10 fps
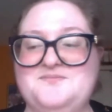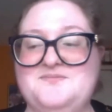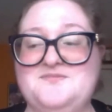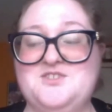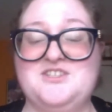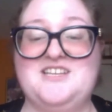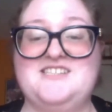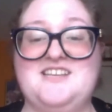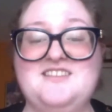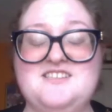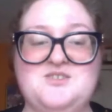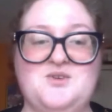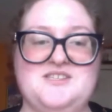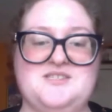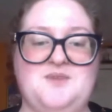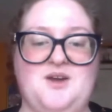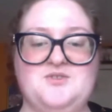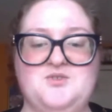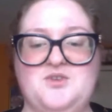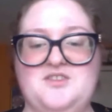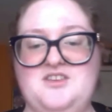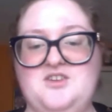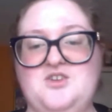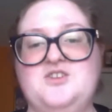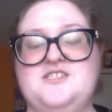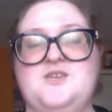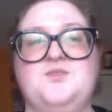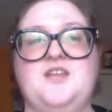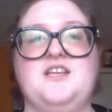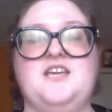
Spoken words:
Juliette sent this to us about Dorothy Good, someone that, like,